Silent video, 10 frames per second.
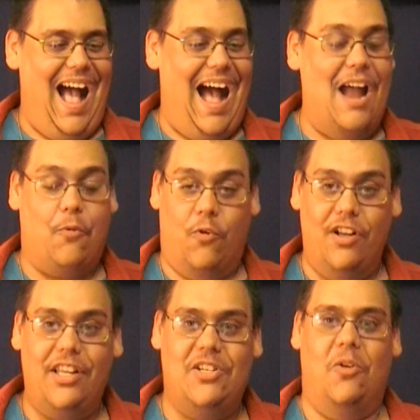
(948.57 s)
I
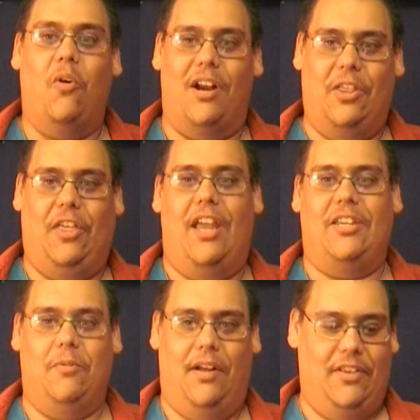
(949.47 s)
really do want to
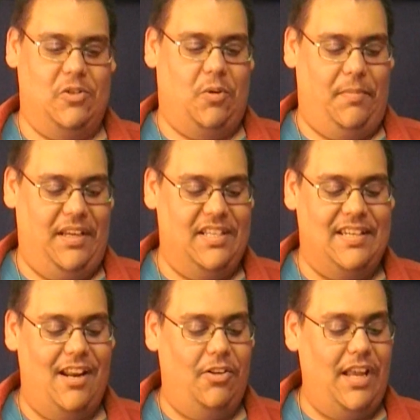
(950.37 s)
thank you on this one, because
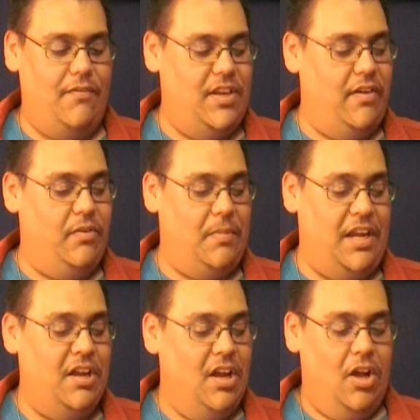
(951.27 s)
not only have you given me,